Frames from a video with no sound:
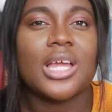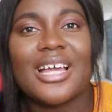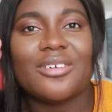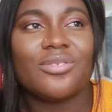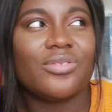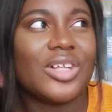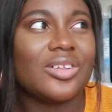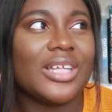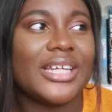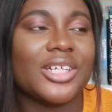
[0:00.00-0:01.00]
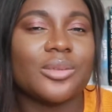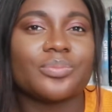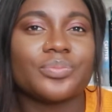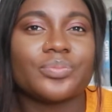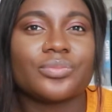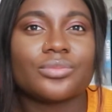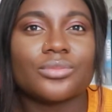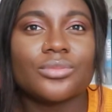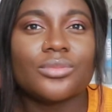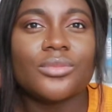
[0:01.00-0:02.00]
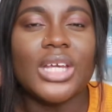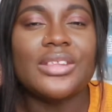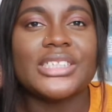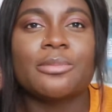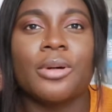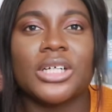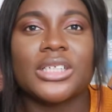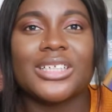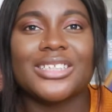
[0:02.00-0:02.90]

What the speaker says: I felt like this book